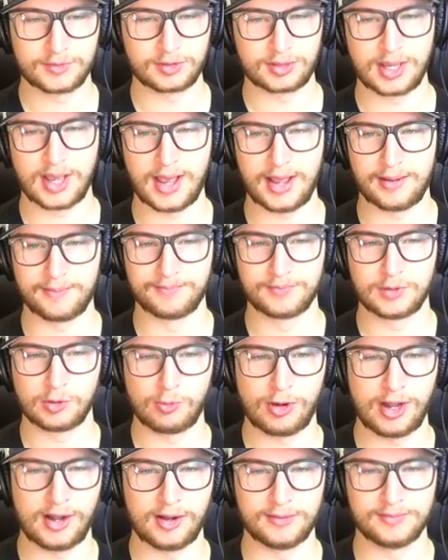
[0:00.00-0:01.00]
Okay.
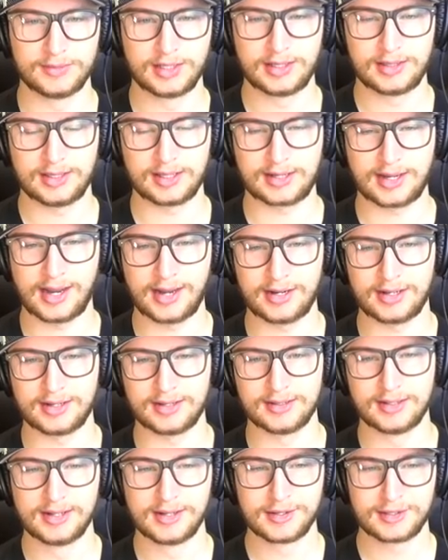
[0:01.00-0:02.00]
Well, they kind
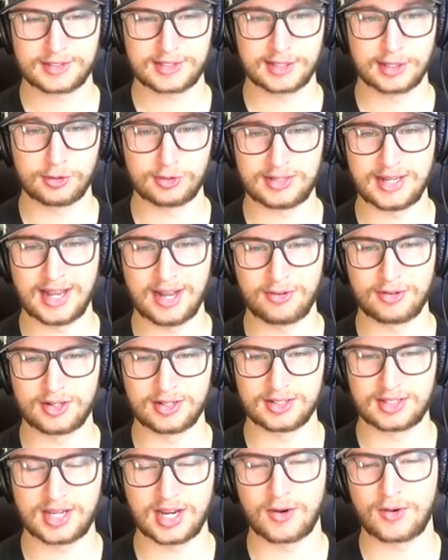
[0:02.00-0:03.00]
of slowed down
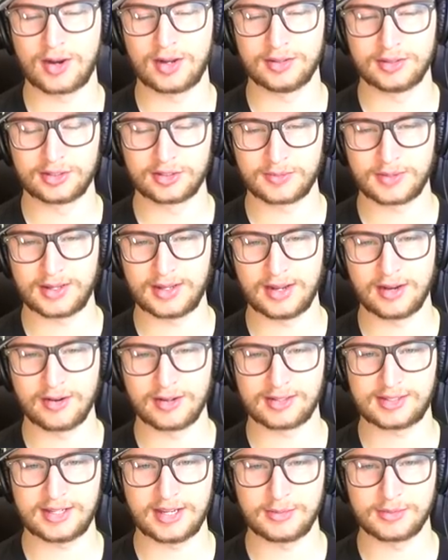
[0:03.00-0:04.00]
Ontario a little bit here,
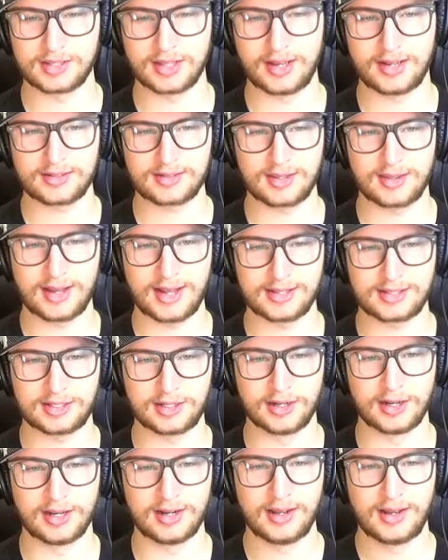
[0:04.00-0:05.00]
it seems like, so that's
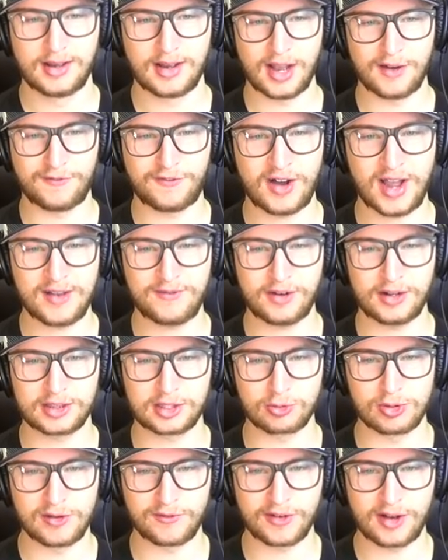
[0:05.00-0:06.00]
good. A 5 on
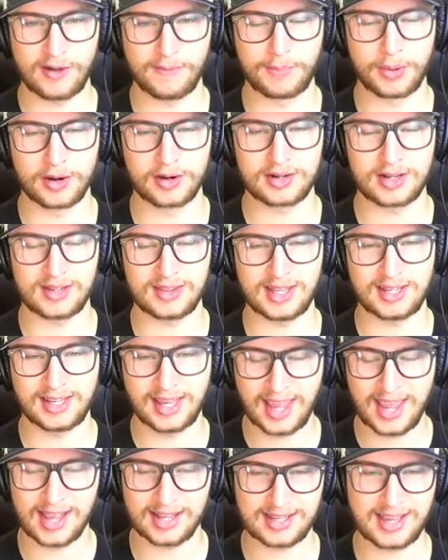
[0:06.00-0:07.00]
3 for Alberta, and they
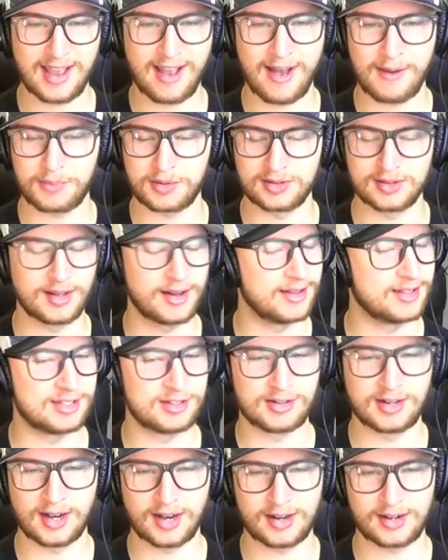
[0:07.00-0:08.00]
can't capitalize.
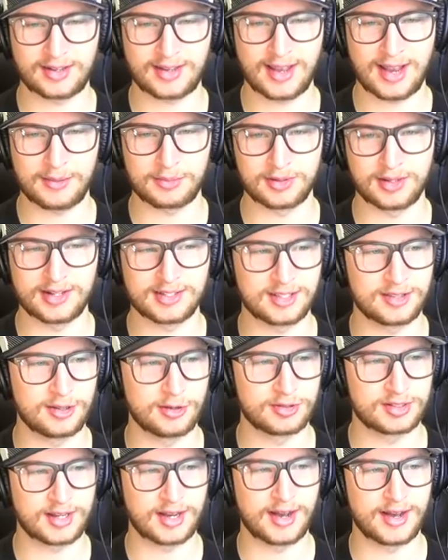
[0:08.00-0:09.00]
You got to capitalize on
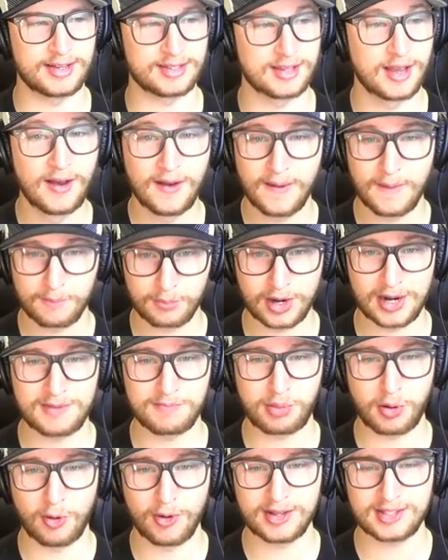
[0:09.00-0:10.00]
those guys.
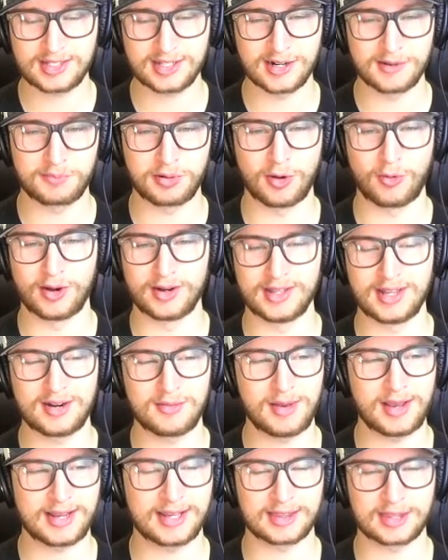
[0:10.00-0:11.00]
Brayden Point's going to put one in
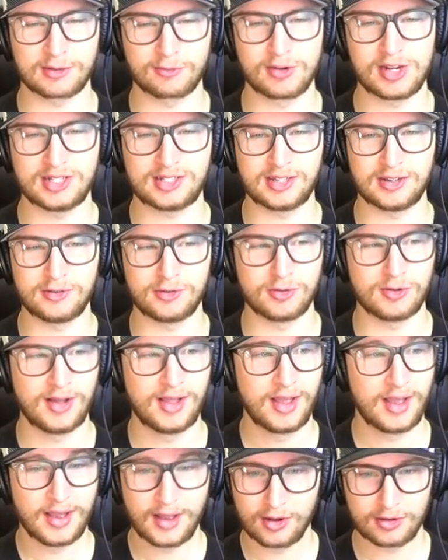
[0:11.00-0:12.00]
and make it 3 2.
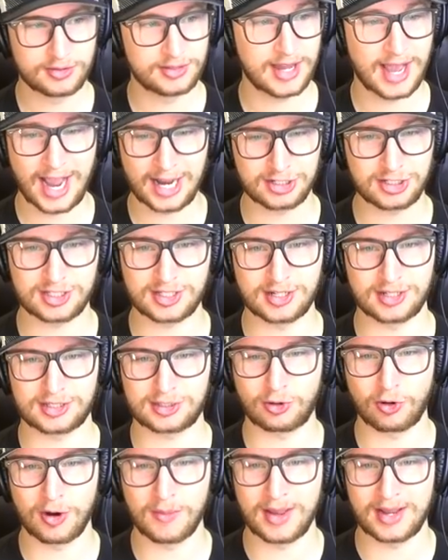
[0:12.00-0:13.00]
Nash is going to
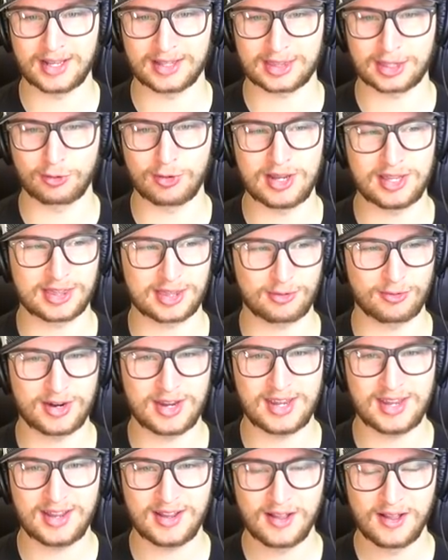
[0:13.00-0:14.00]
score, make it 3
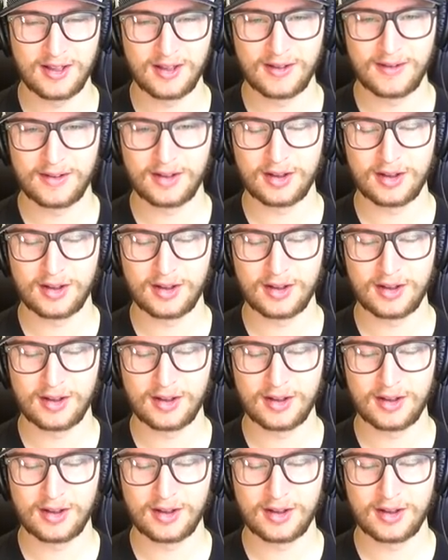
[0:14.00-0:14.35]
3.